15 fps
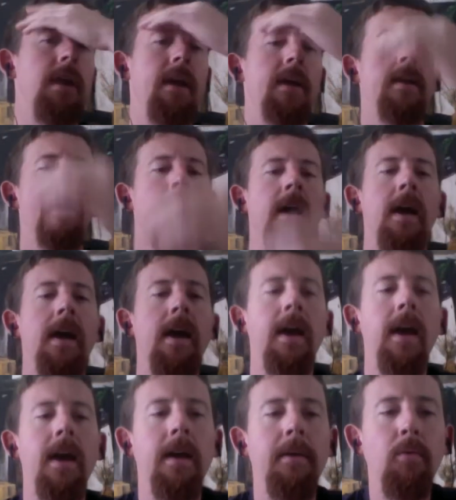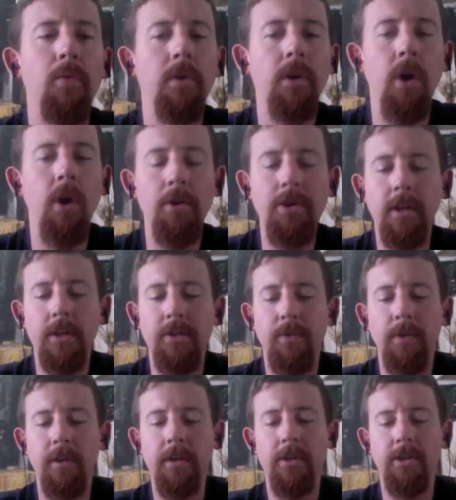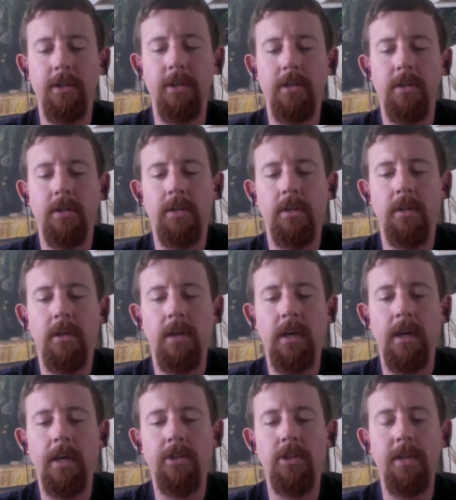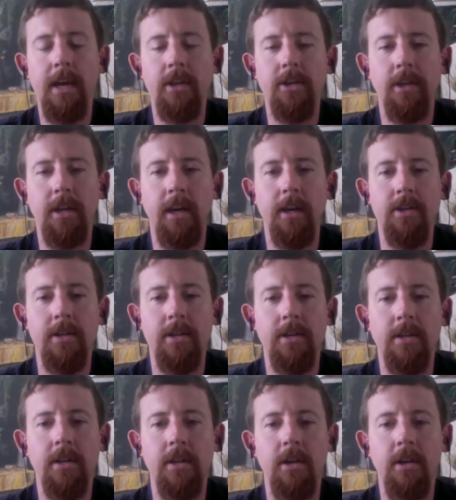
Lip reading: And coaching is really just education.